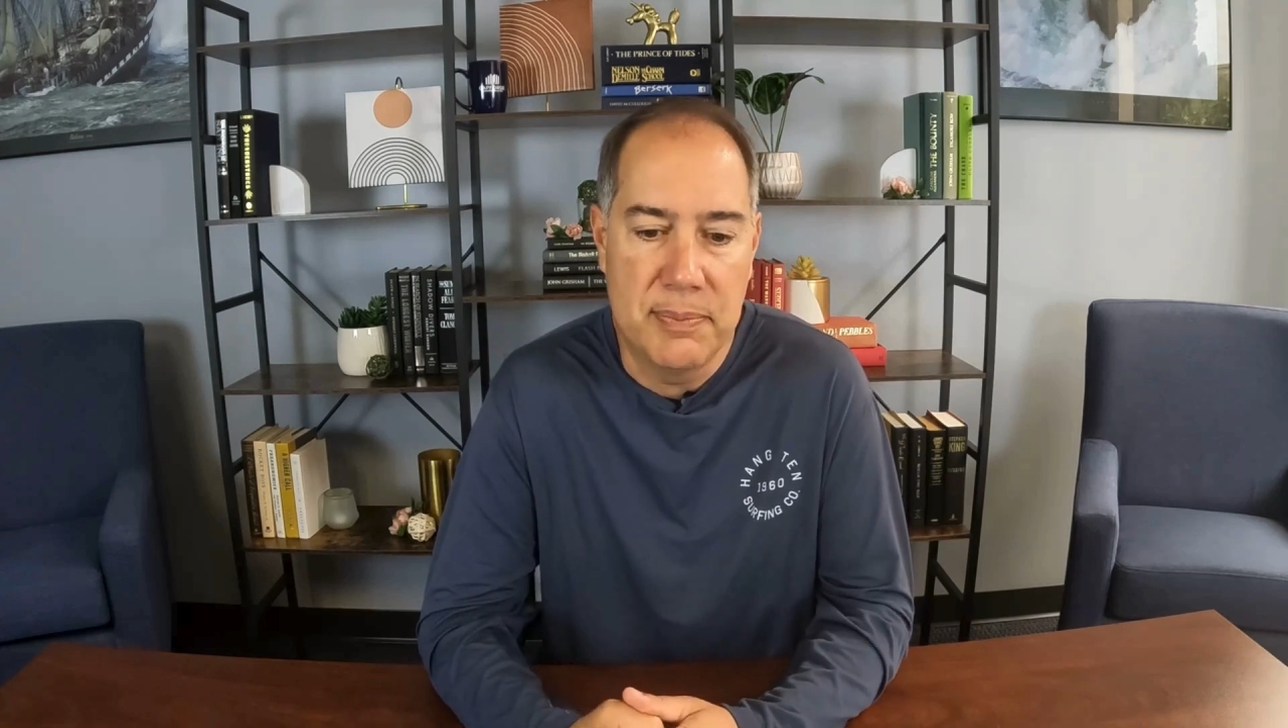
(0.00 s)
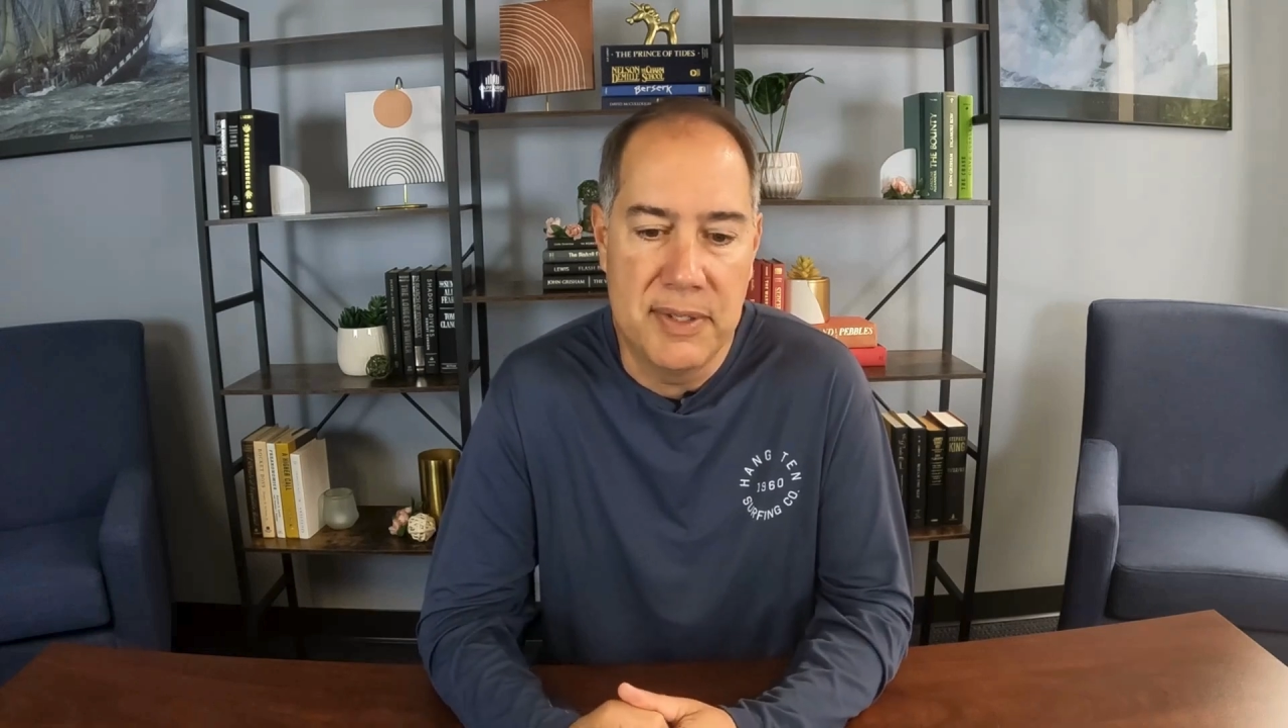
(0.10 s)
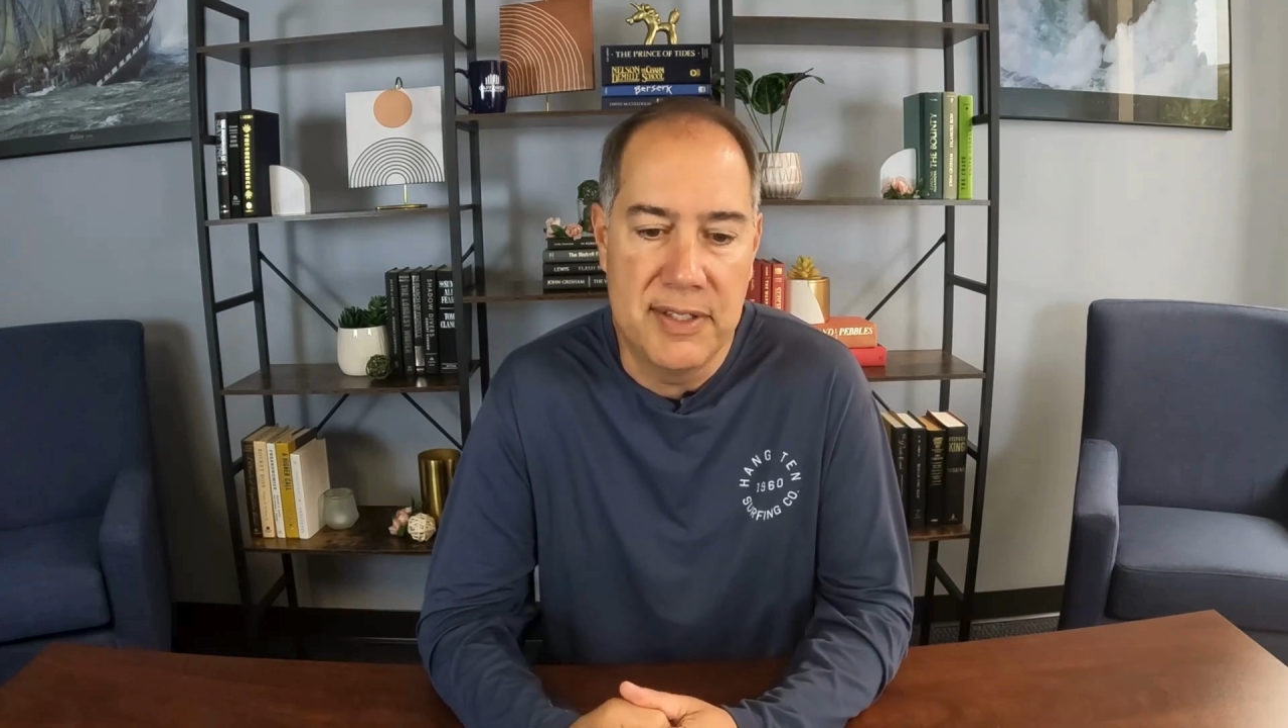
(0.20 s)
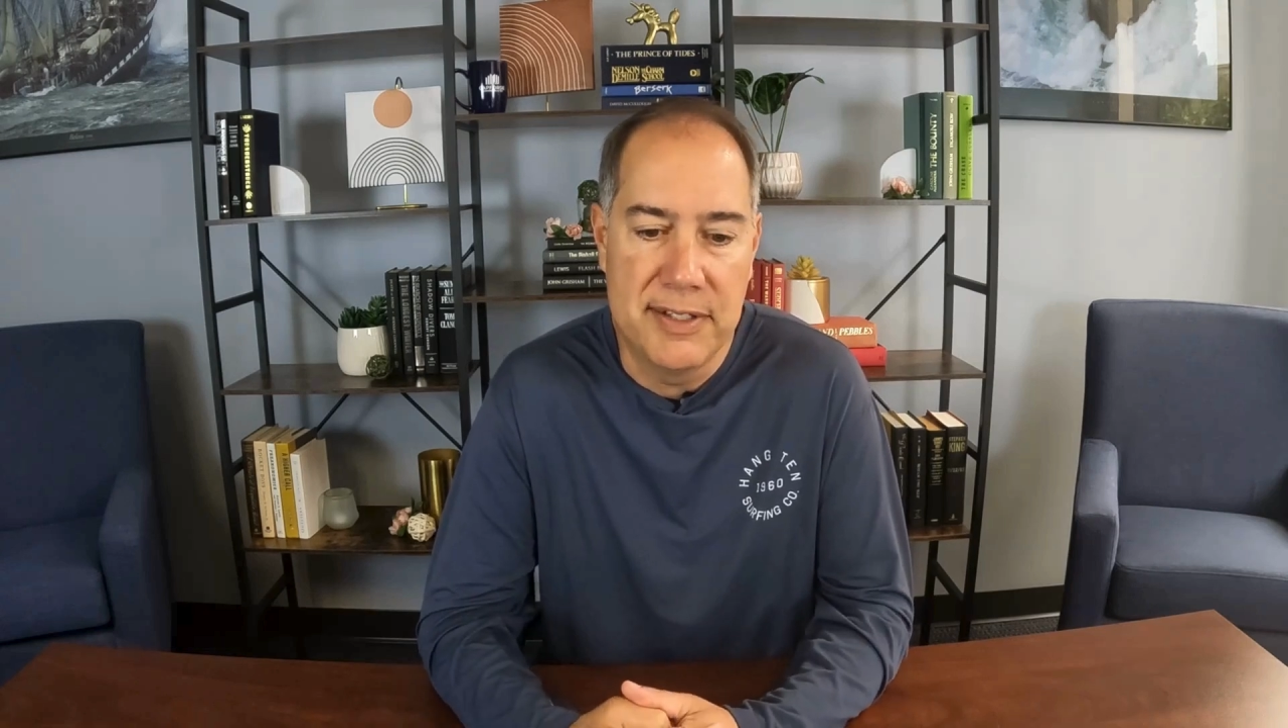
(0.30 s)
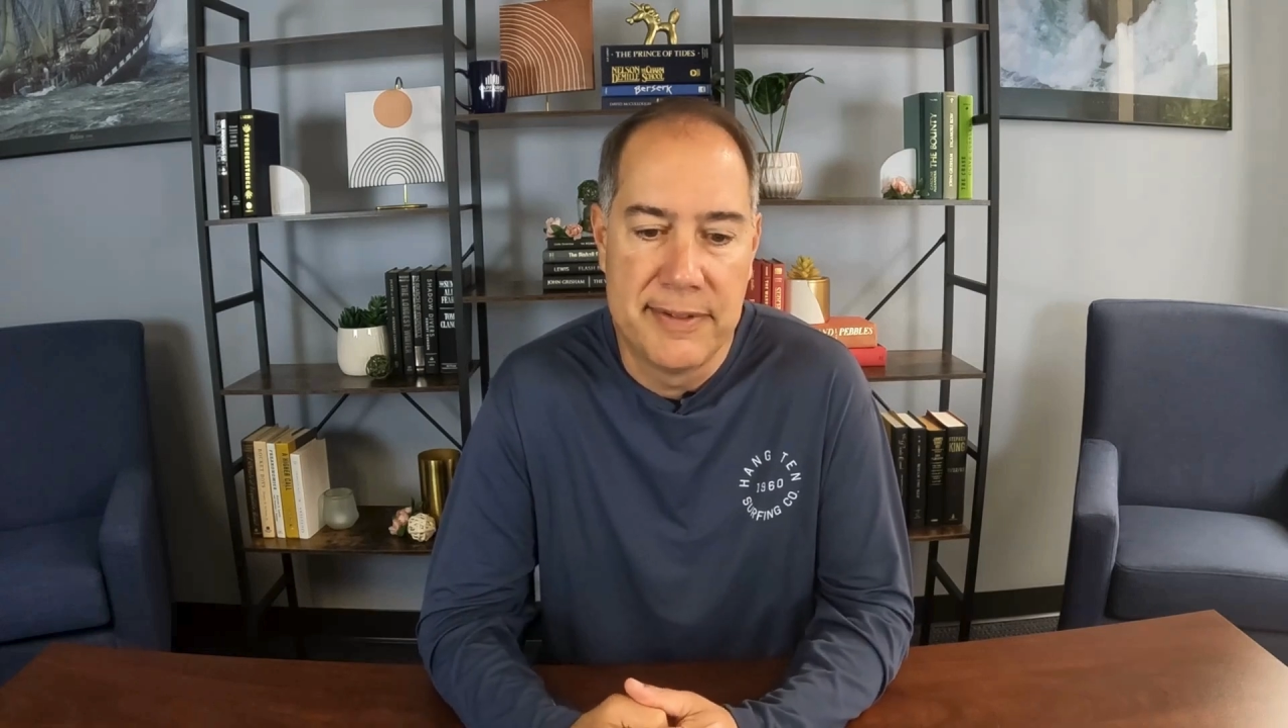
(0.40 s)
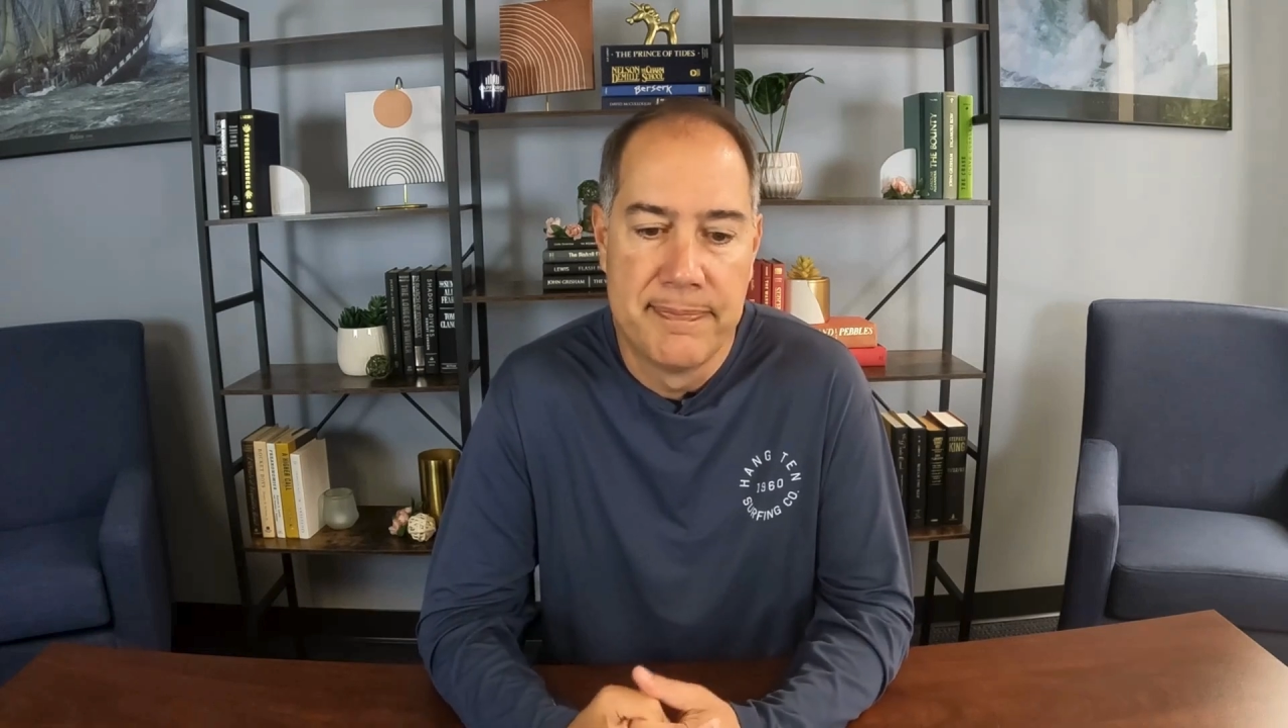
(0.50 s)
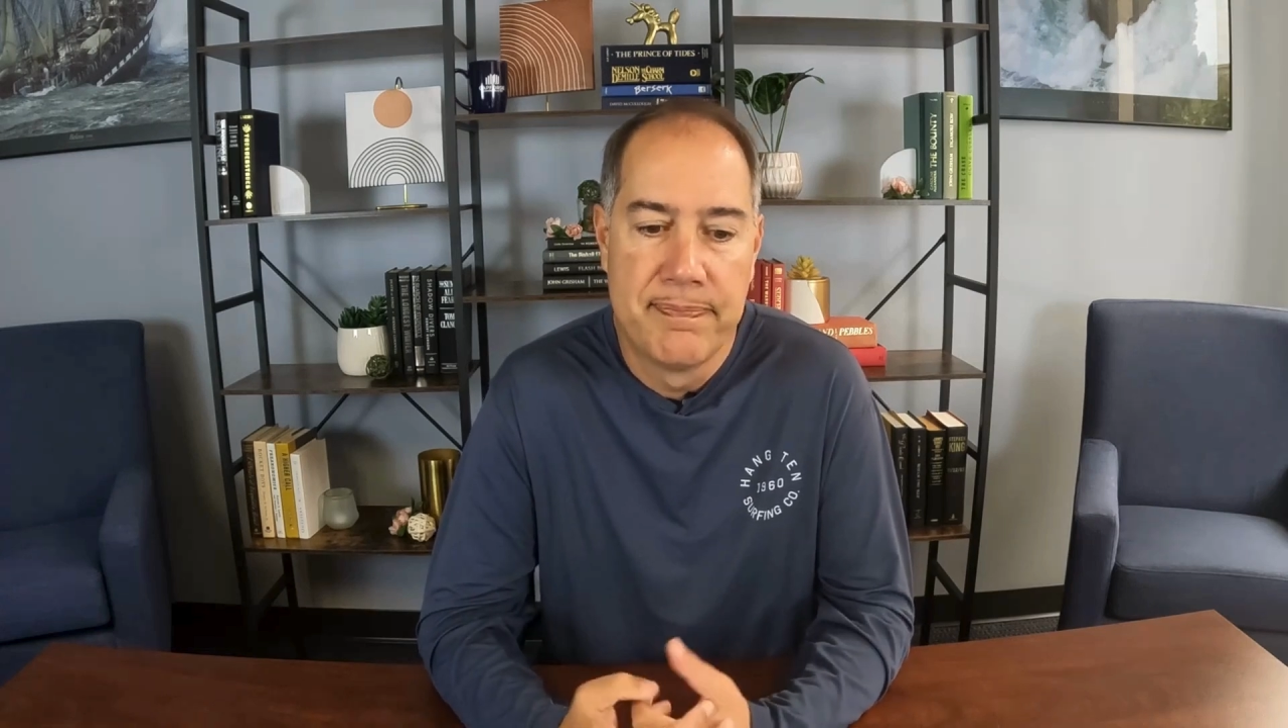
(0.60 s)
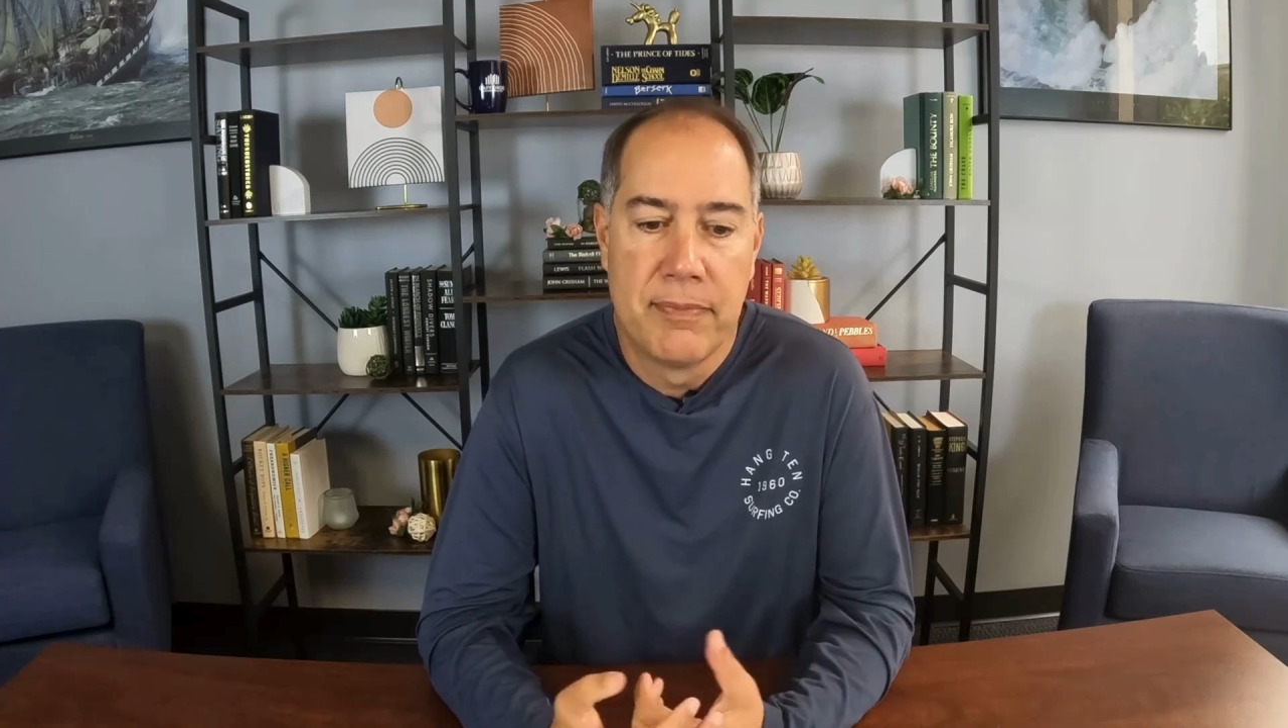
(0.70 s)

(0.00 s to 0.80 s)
business,